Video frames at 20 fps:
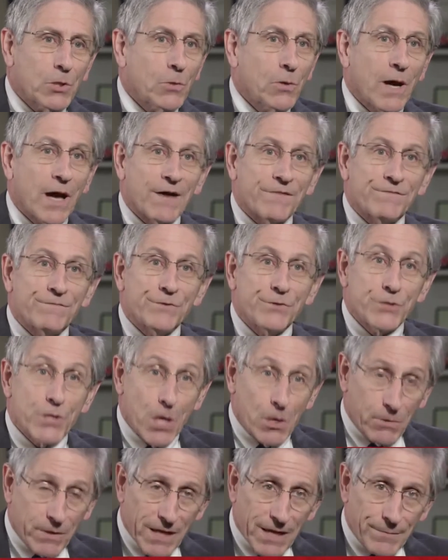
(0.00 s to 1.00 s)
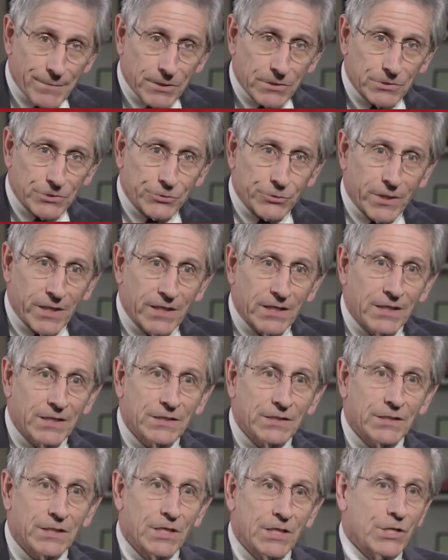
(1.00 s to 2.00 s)
who have no chemical
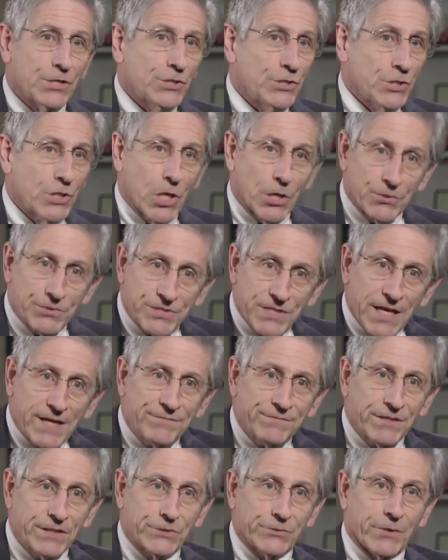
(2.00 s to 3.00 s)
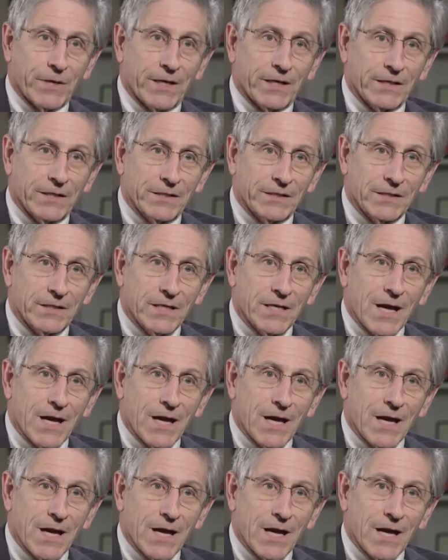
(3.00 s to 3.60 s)
training, no safety training,